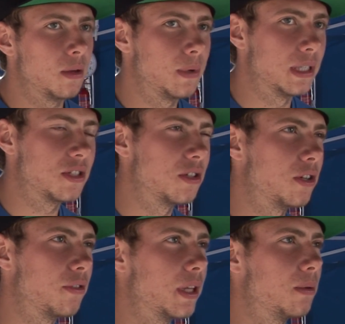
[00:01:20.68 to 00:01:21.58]
Well, it's the
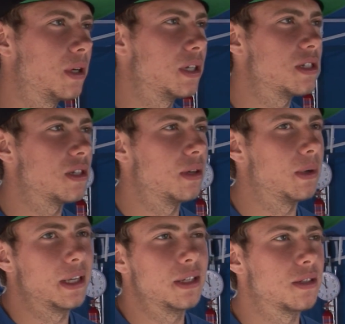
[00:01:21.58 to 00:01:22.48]
only real one, isn't it?
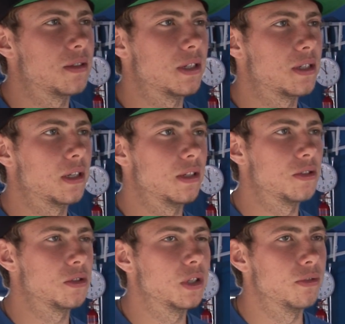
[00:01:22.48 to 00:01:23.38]
Well, it is. It's
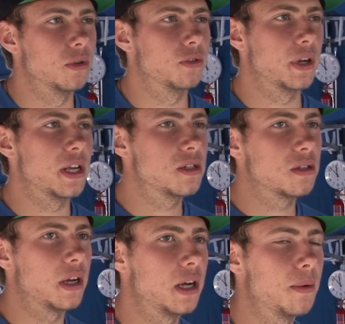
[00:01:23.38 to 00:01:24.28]
England's only road
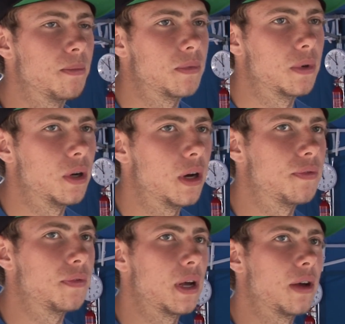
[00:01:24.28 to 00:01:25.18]
race. You know,
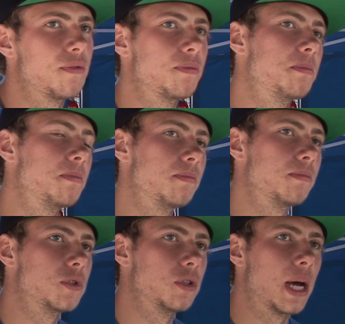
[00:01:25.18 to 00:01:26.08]
I've
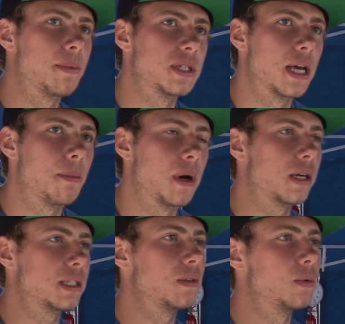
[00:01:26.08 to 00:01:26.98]
done Aberdare
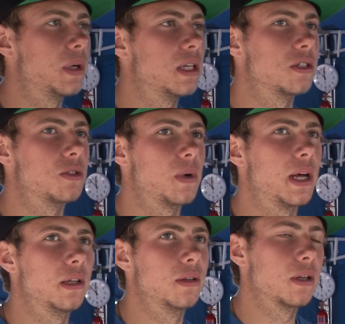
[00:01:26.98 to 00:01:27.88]
Park down in Wales as
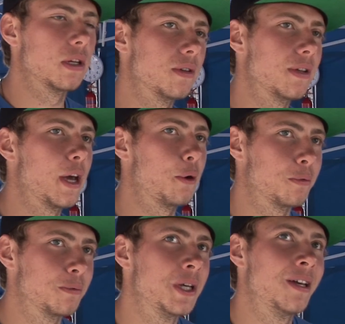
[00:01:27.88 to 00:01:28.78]
well, and now
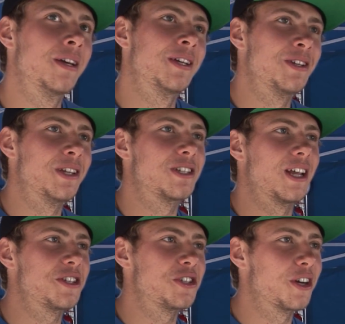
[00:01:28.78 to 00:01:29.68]
this
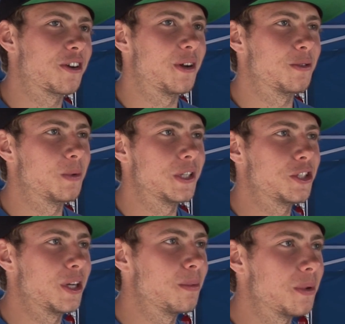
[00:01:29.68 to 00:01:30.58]
last year crowned Welsh
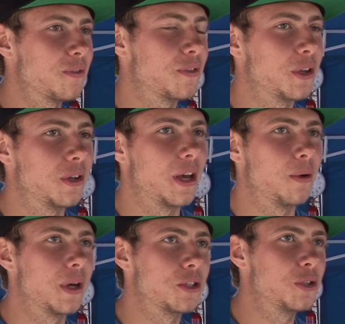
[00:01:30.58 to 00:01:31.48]
champion for the
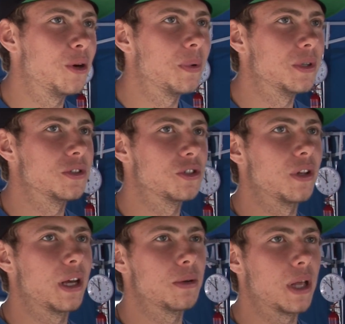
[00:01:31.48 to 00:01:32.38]
Welsh Open,
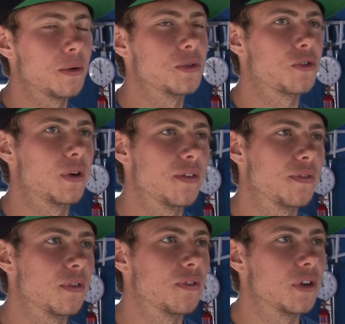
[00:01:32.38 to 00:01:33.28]
so that was great
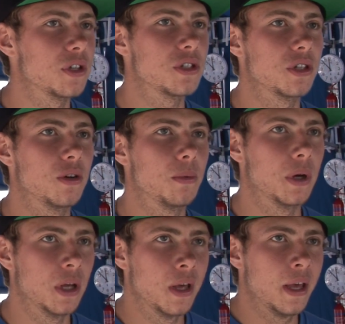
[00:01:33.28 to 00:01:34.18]
for the first, you know.
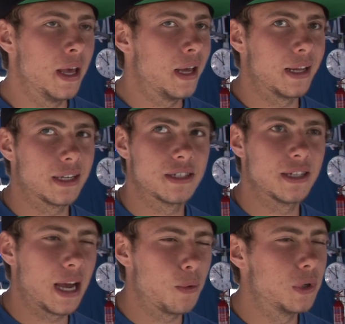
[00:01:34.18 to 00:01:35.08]
But like I
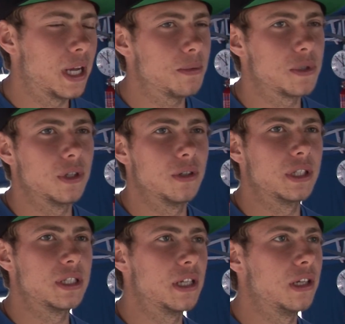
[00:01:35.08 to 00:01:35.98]
say, I would
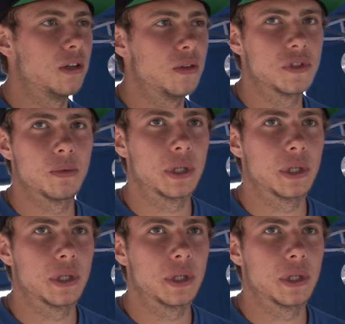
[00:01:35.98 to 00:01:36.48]
absolutely dearly love to